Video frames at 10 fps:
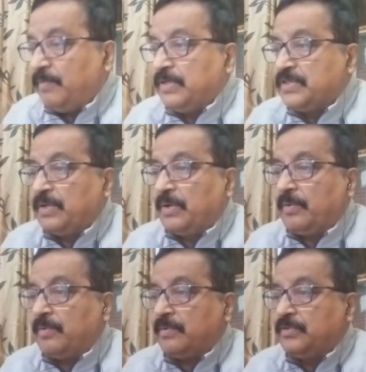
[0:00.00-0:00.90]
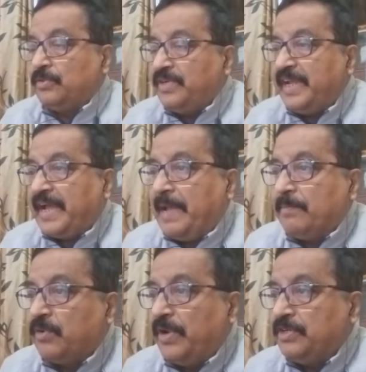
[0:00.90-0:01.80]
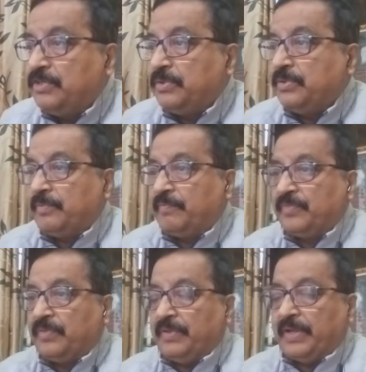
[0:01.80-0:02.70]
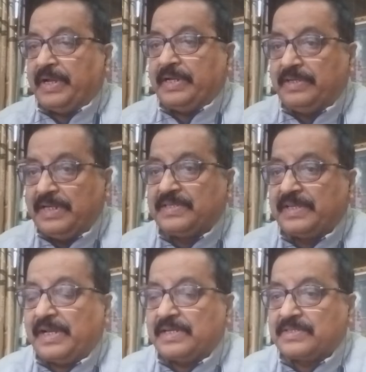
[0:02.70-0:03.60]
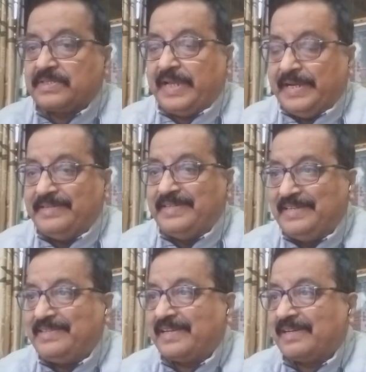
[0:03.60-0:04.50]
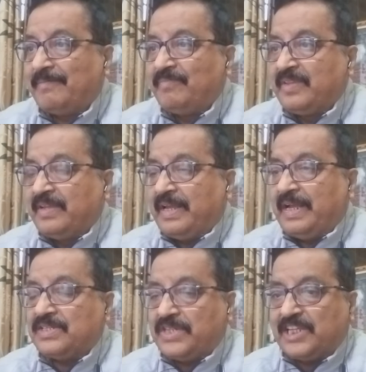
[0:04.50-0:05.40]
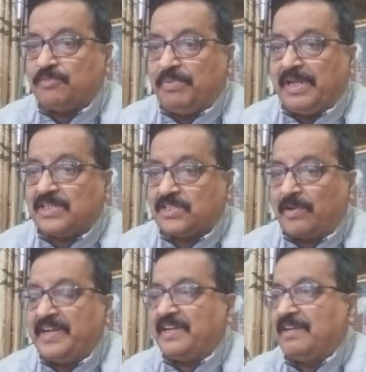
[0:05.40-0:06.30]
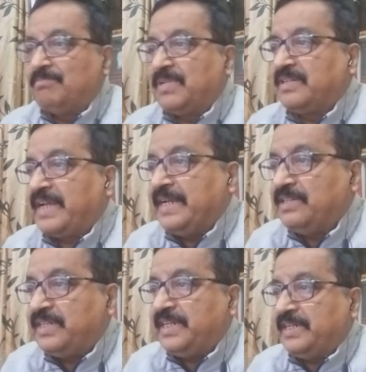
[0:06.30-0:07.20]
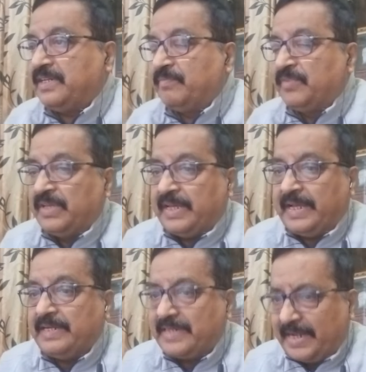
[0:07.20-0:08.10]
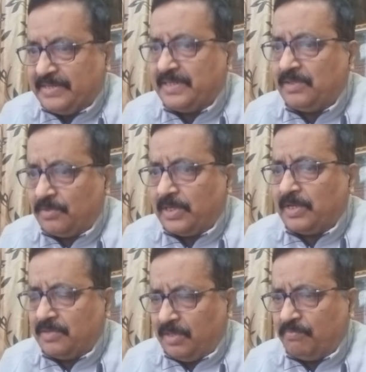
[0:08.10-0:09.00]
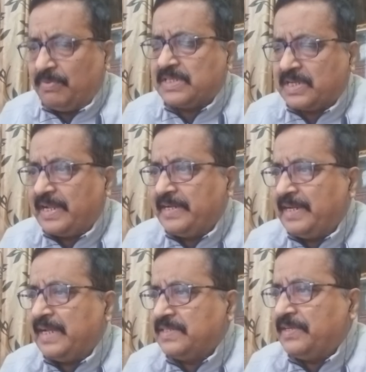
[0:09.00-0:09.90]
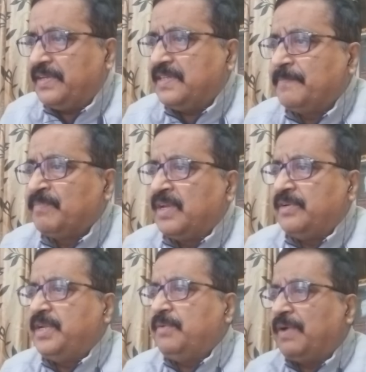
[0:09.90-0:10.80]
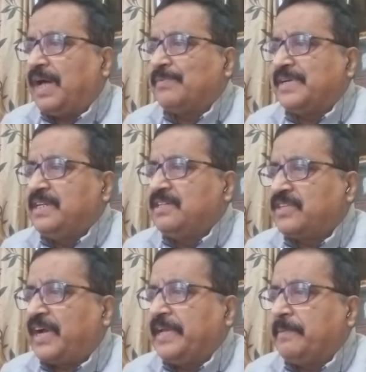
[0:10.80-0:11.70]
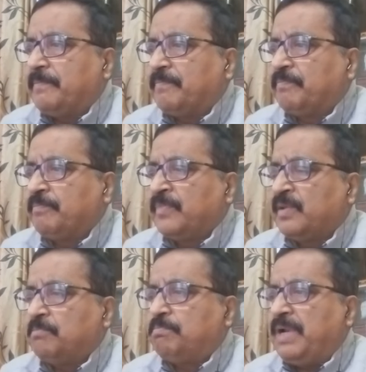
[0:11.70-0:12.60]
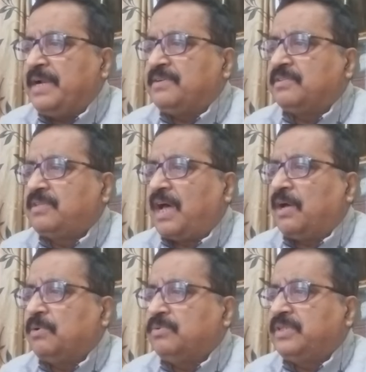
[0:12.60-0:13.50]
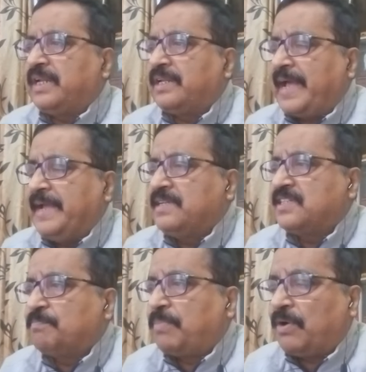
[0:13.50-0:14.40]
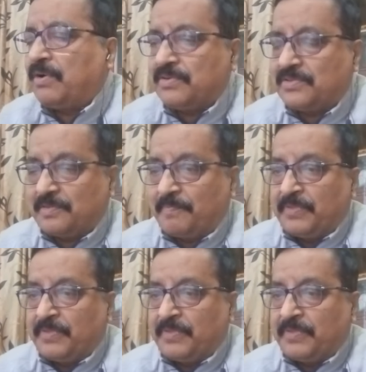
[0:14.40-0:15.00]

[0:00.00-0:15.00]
So, today I am going to discuss in detail Shakespeare's sonnet number 19, entitled the first line as it is Devouring Time, blunt thou the lion's paws.